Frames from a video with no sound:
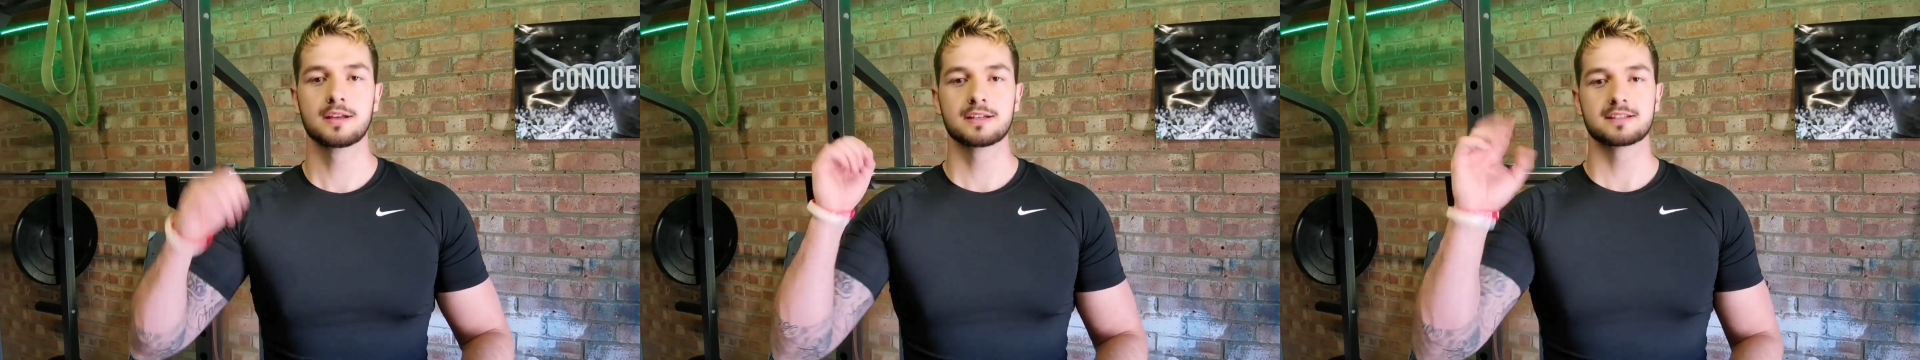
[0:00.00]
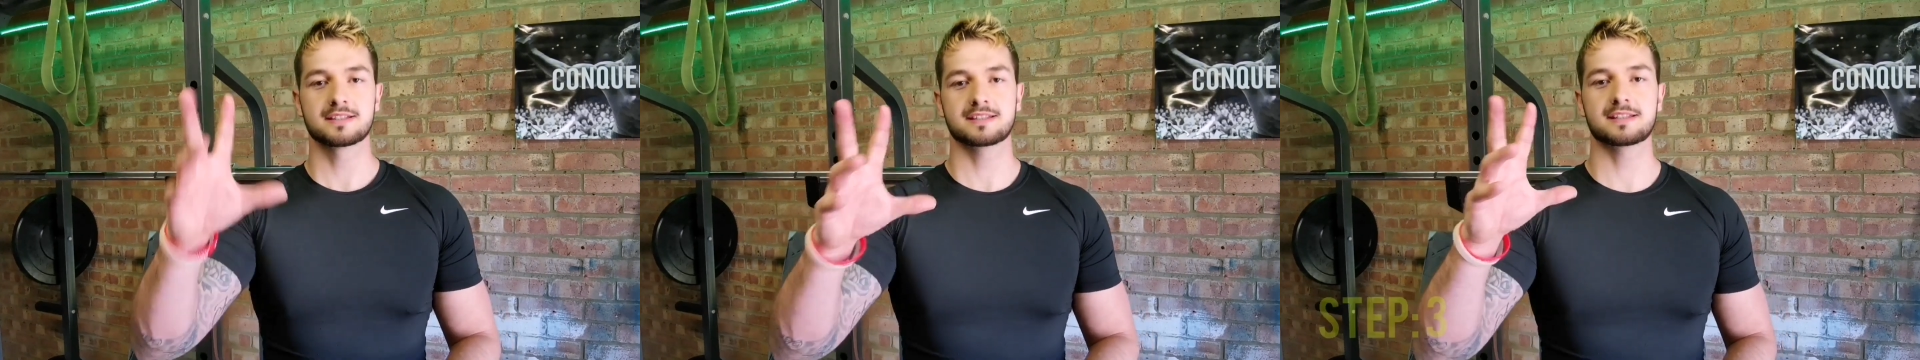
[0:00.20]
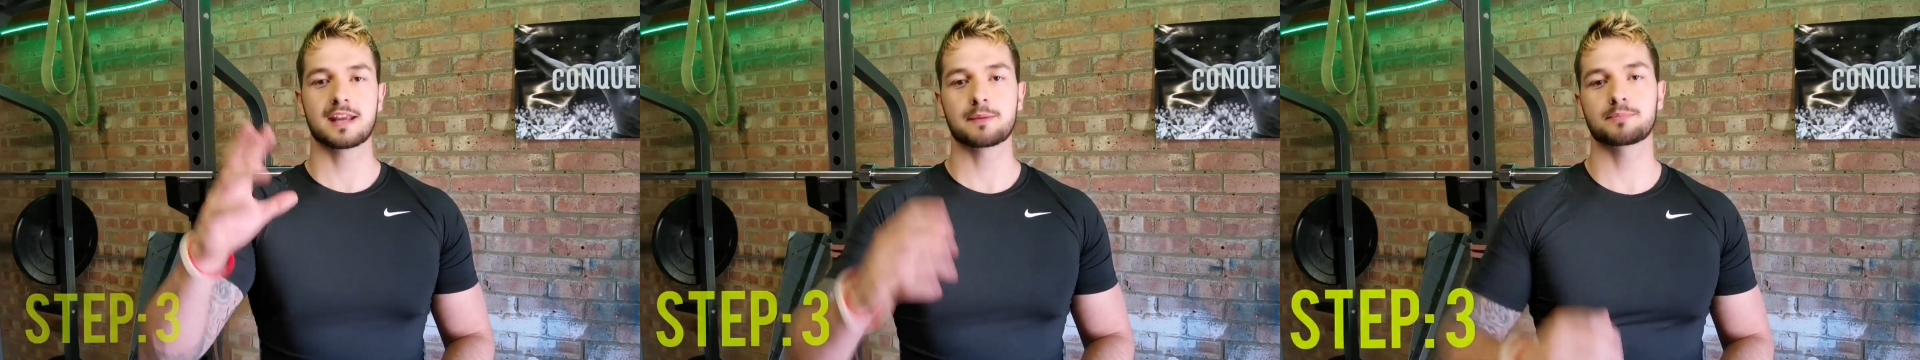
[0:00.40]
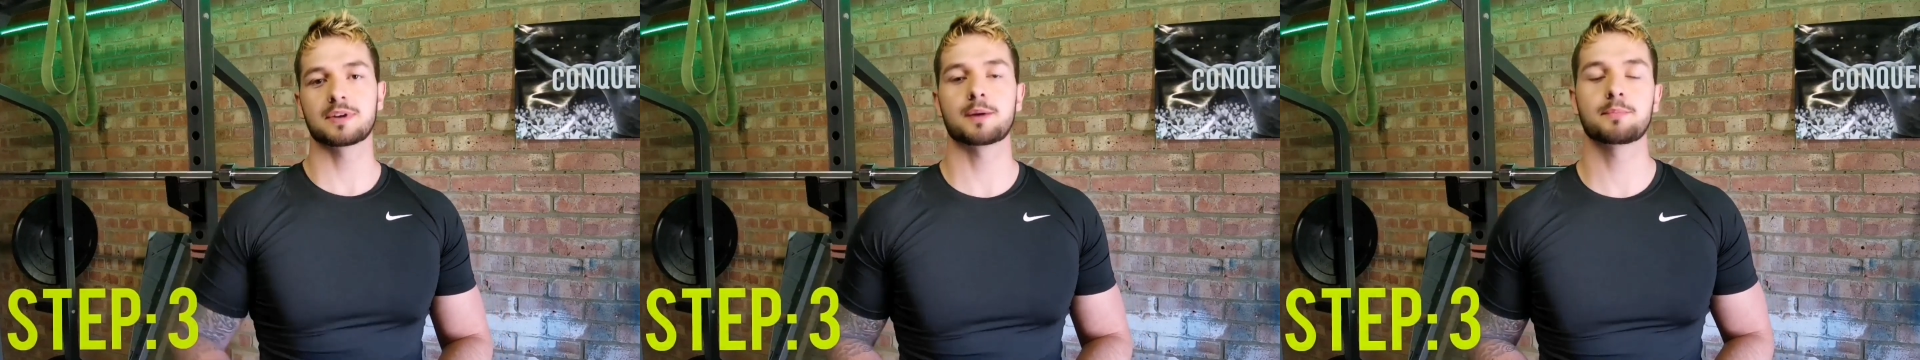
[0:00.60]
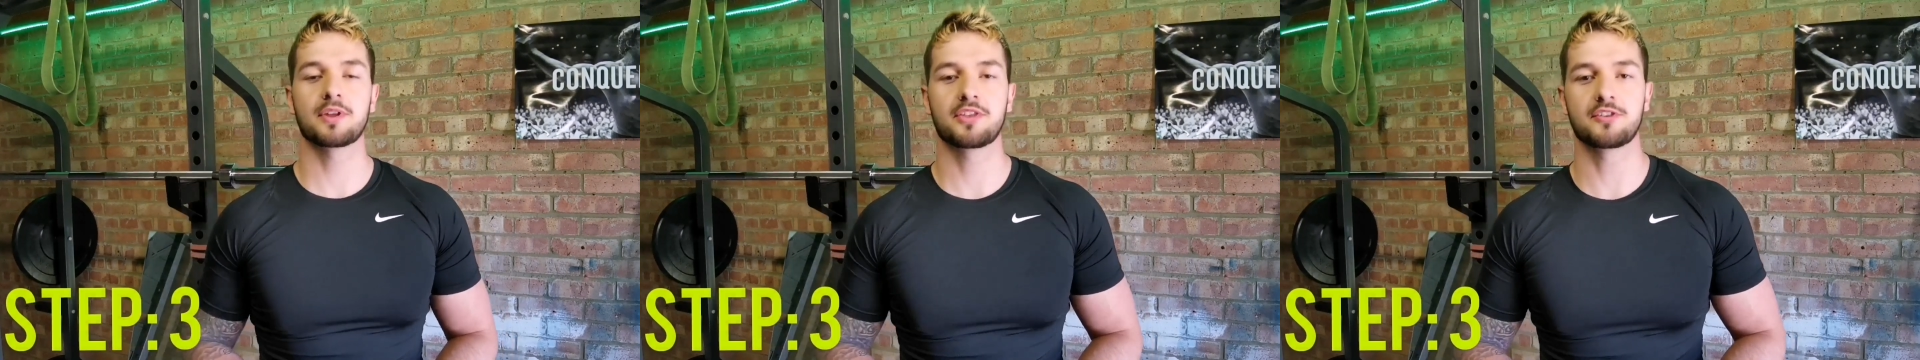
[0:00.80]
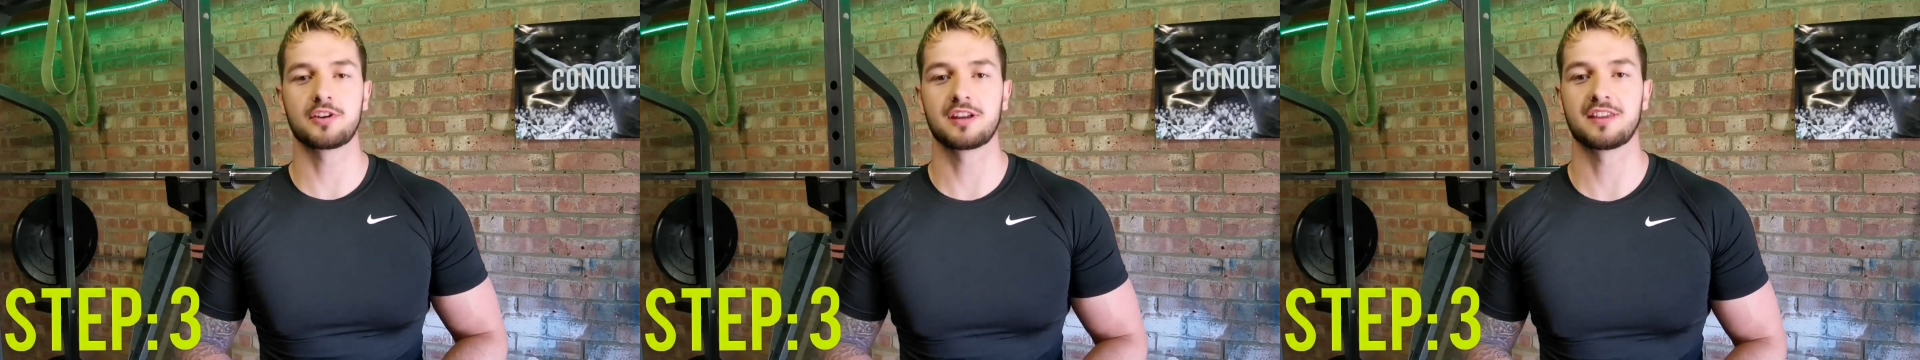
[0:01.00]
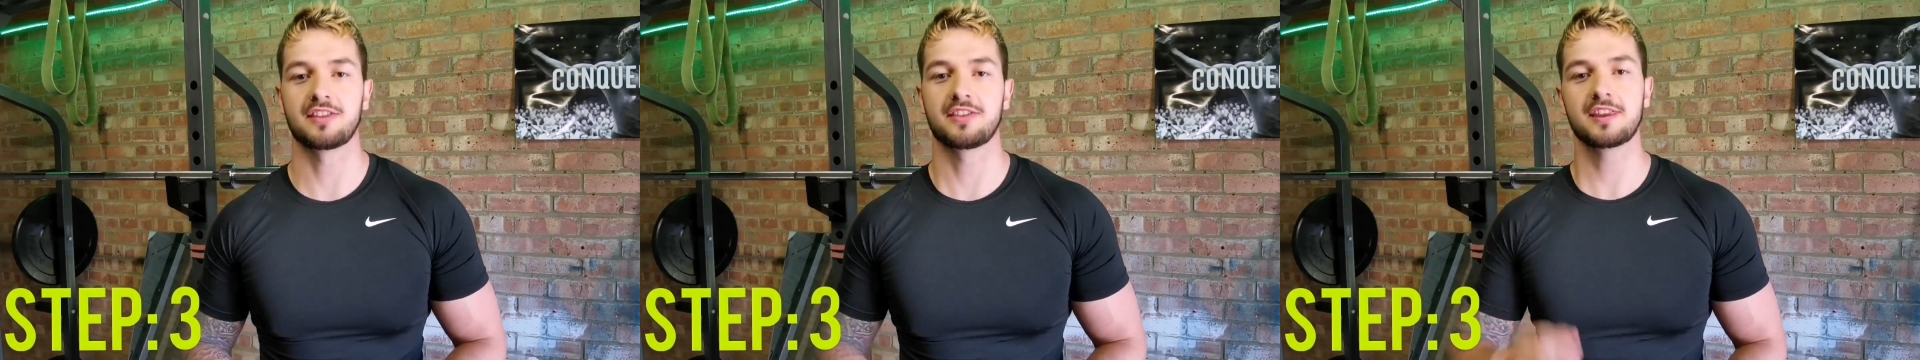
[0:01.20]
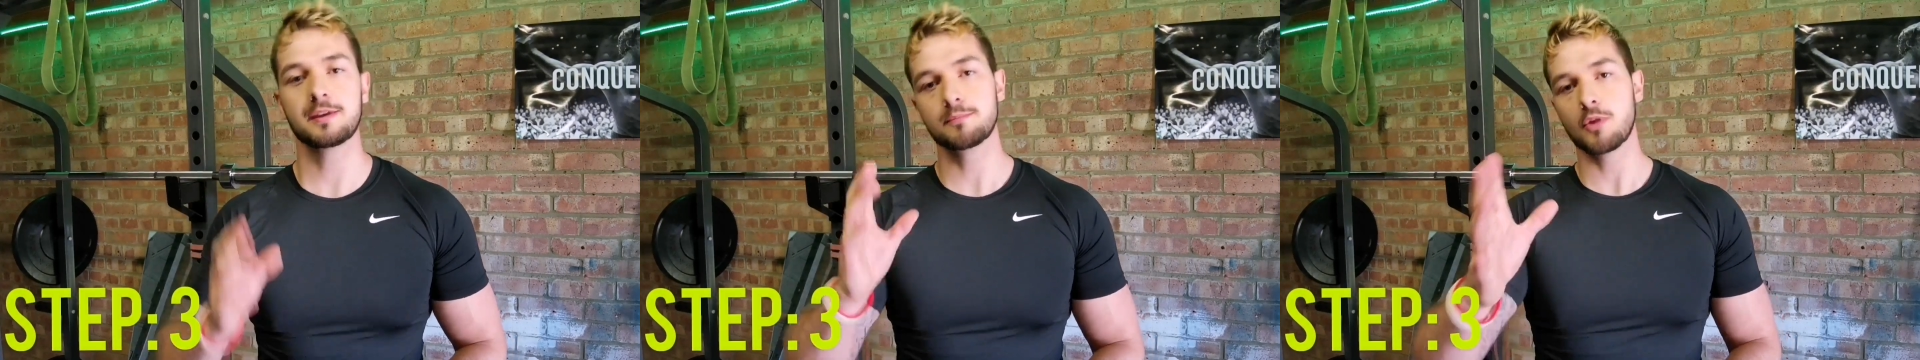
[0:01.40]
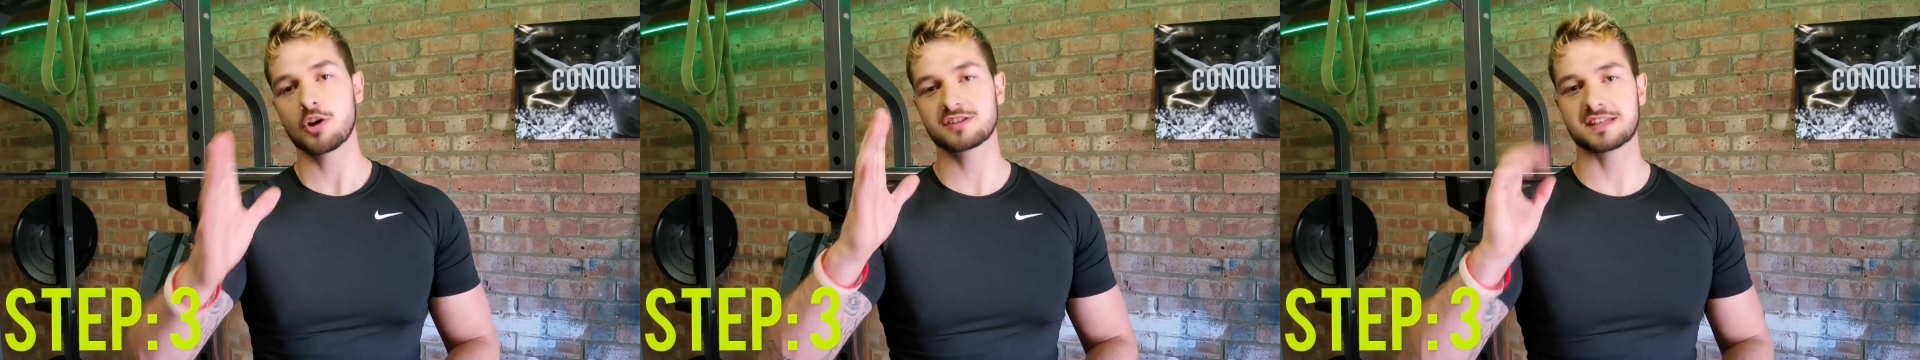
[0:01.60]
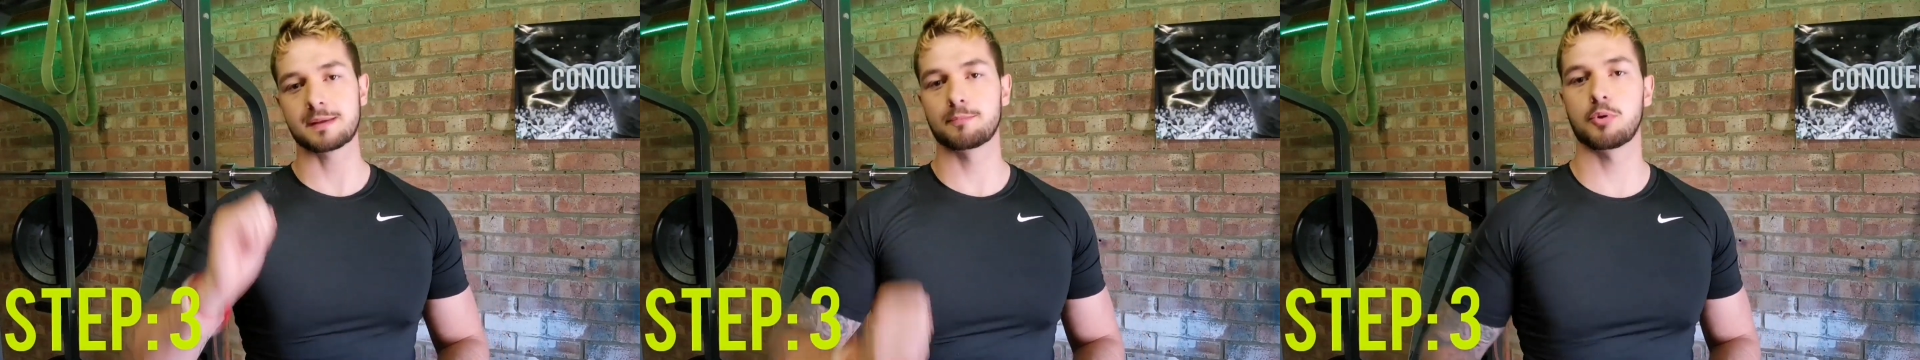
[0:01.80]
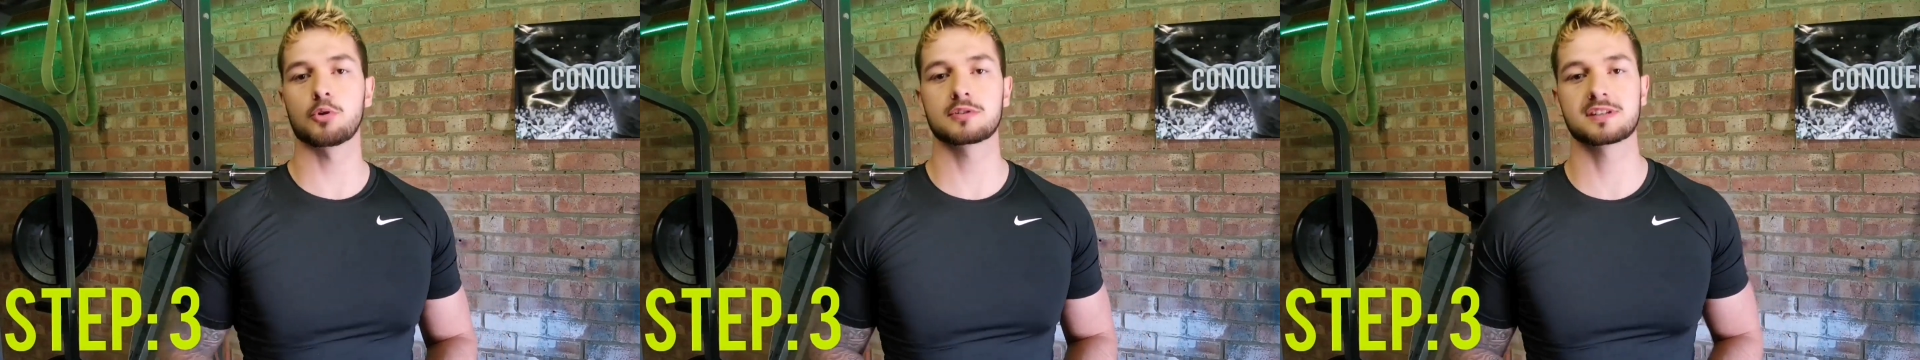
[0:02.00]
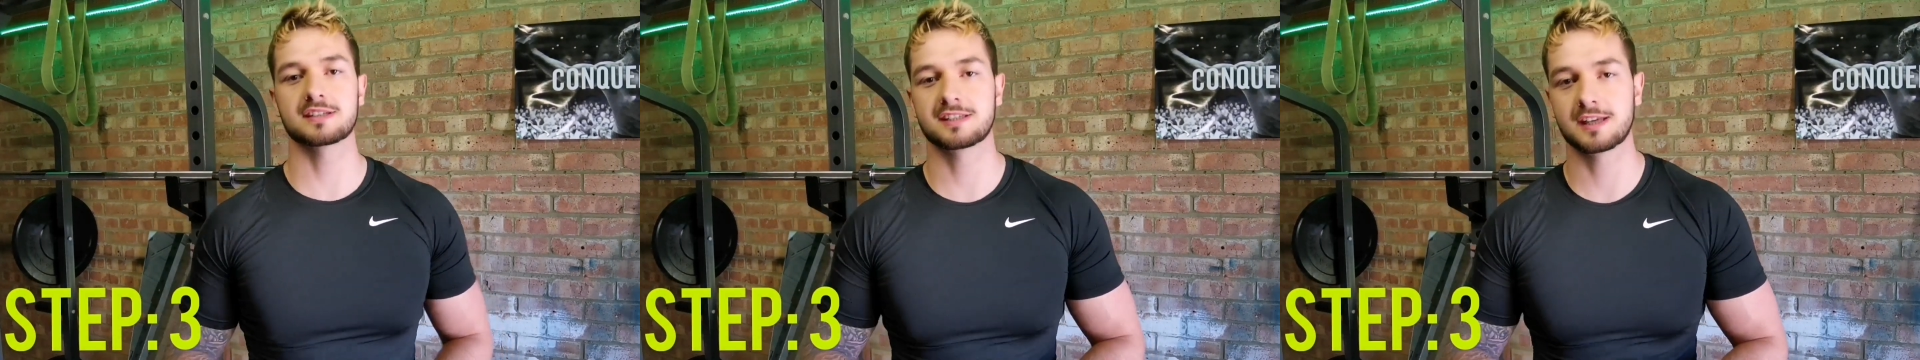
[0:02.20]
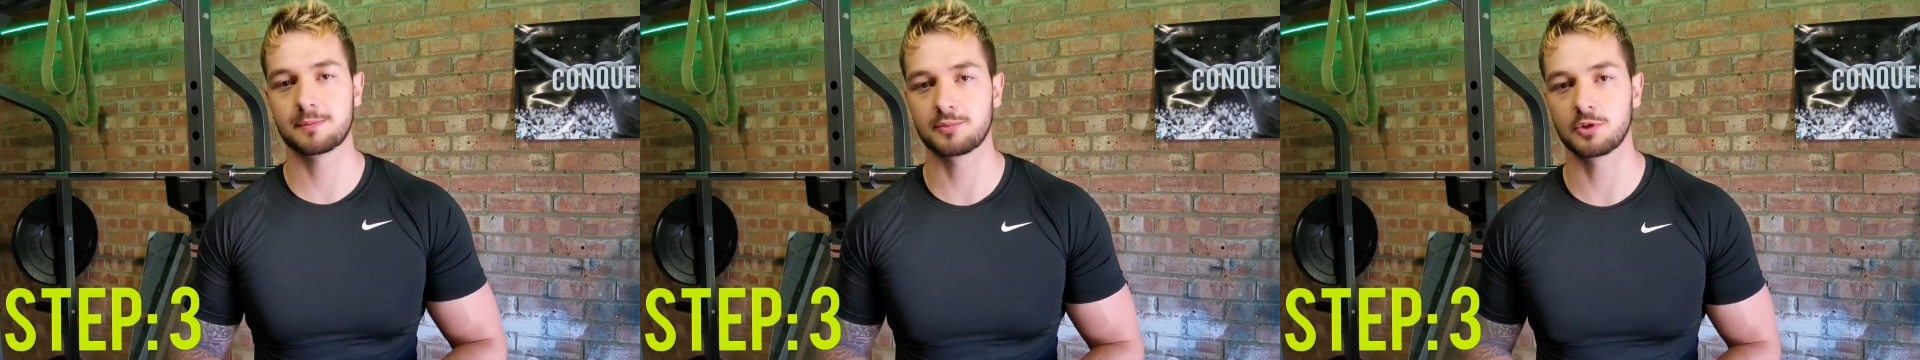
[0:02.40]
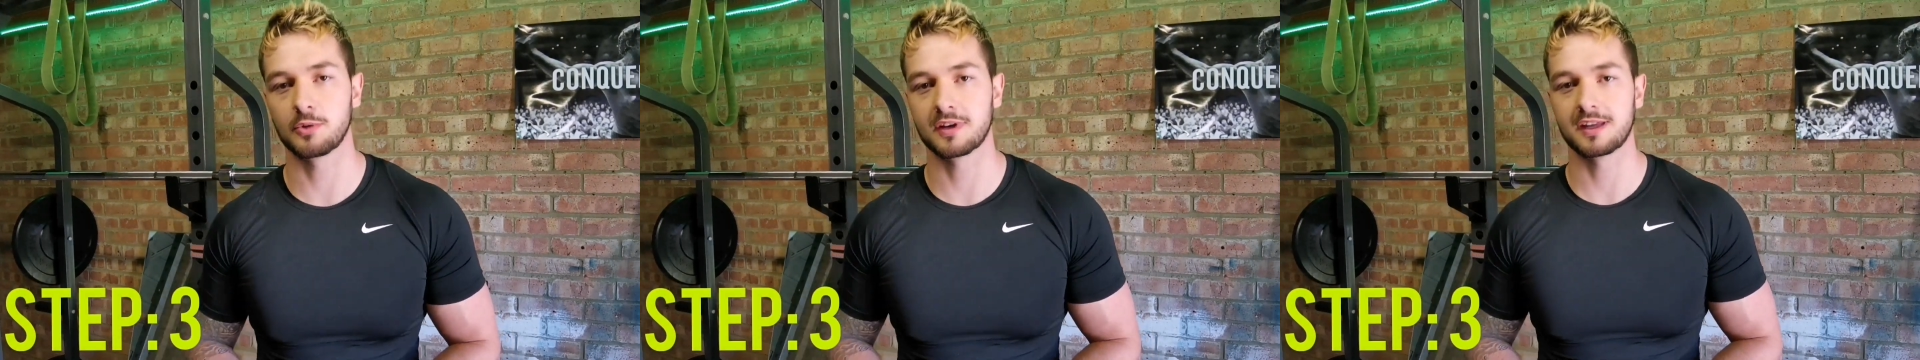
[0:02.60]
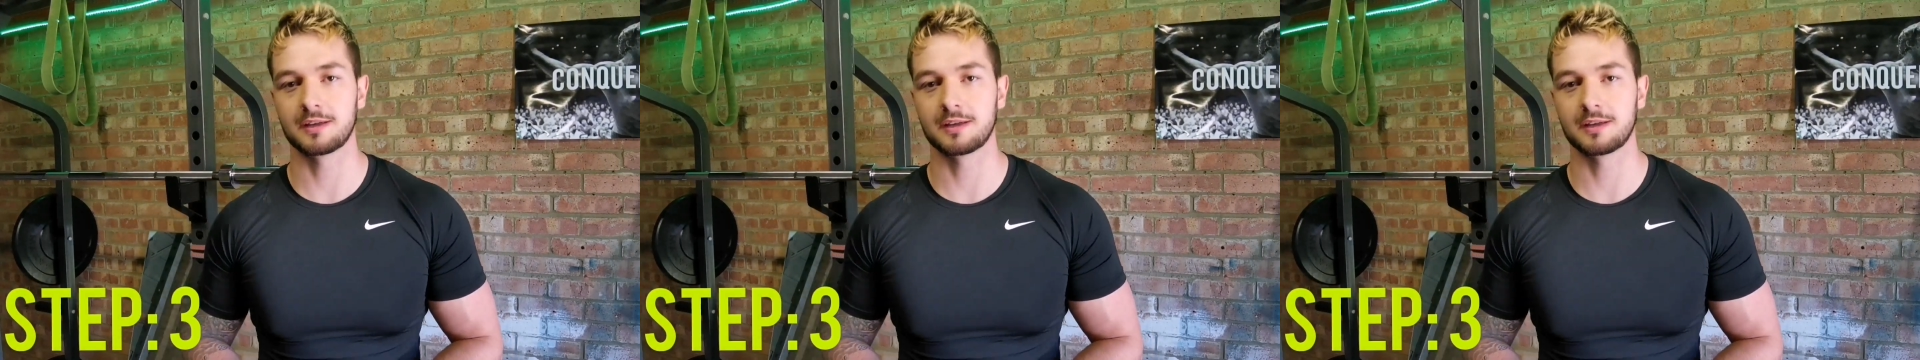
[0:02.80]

Step number 3, the most important step you want to